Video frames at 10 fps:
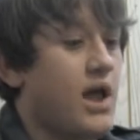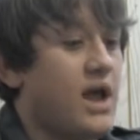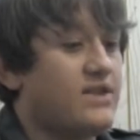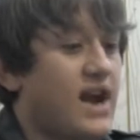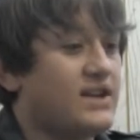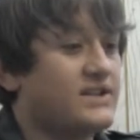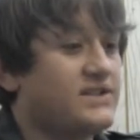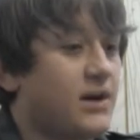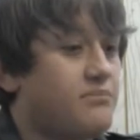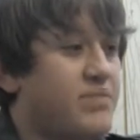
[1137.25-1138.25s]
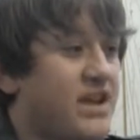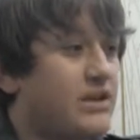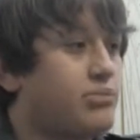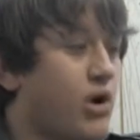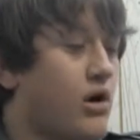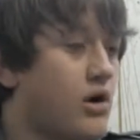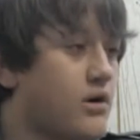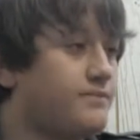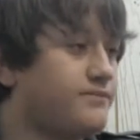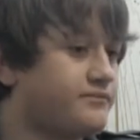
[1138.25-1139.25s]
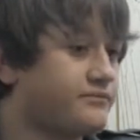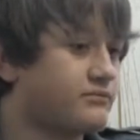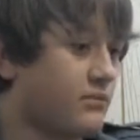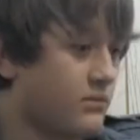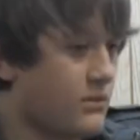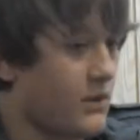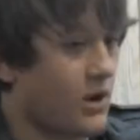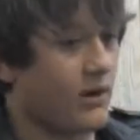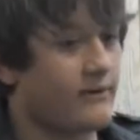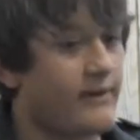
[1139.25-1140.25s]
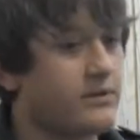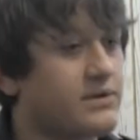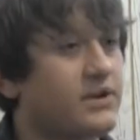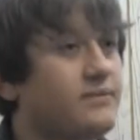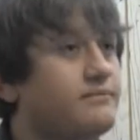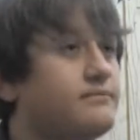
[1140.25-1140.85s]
And that is a big part of everything.